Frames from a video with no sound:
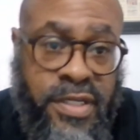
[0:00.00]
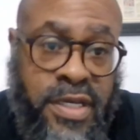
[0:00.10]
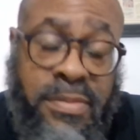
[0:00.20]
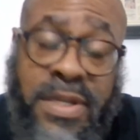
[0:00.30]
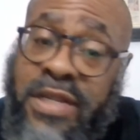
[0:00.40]

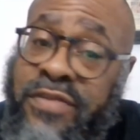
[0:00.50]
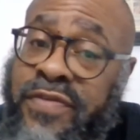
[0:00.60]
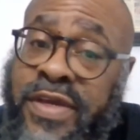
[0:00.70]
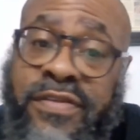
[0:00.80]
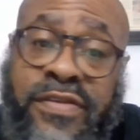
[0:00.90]
I mean, let's
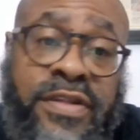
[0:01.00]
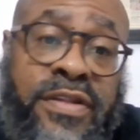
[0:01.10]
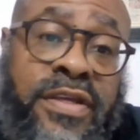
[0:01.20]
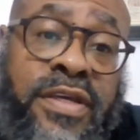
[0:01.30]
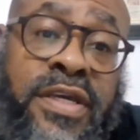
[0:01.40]
face it.
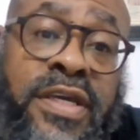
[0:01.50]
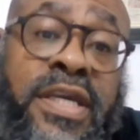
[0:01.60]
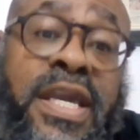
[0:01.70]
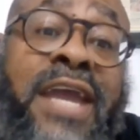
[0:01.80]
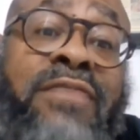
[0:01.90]

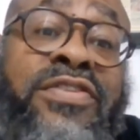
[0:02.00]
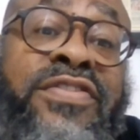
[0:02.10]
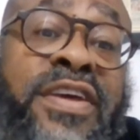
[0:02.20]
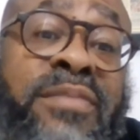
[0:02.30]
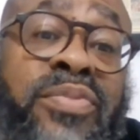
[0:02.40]
He
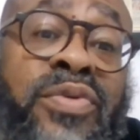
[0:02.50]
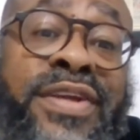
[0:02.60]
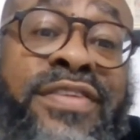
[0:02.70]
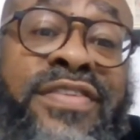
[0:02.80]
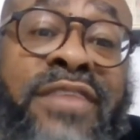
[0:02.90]
averaged
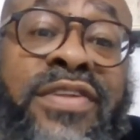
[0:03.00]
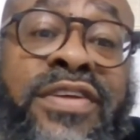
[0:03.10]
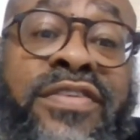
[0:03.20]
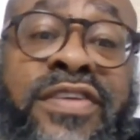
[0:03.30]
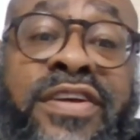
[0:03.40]
10.7
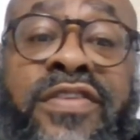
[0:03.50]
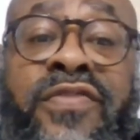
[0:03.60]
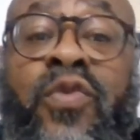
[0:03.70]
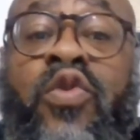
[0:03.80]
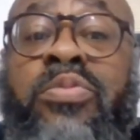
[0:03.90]
assists,
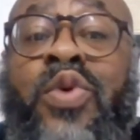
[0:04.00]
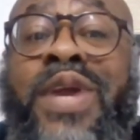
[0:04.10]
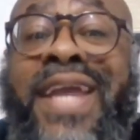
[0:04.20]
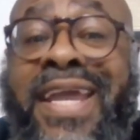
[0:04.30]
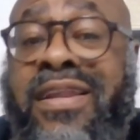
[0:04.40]

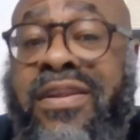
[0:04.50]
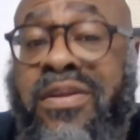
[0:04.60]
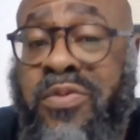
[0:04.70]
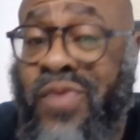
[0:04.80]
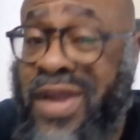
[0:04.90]
4.8 of
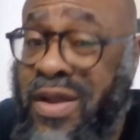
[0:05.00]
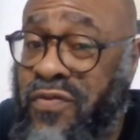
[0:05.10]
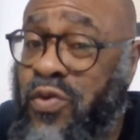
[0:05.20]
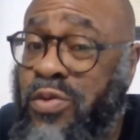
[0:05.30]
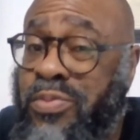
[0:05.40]
them, around
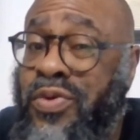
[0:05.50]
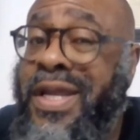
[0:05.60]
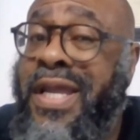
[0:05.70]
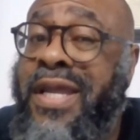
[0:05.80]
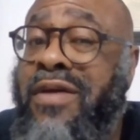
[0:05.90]

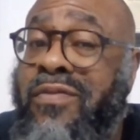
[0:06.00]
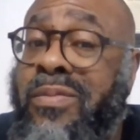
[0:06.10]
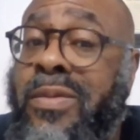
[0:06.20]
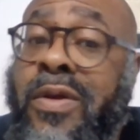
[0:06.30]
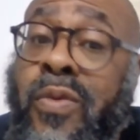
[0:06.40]
4.8 of
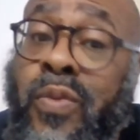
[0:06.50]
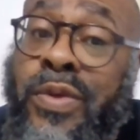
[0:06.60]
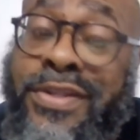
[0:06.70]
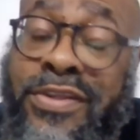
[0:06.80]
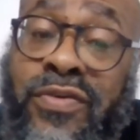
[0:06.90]
them
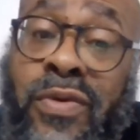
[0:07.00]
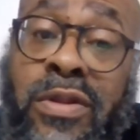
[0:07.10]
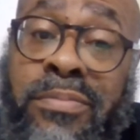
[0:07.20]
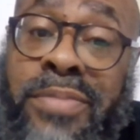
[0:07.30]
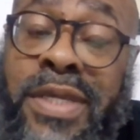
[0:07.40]
went to Joel
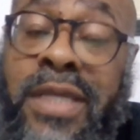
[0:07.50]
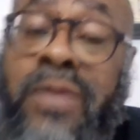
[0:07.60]
Embiid,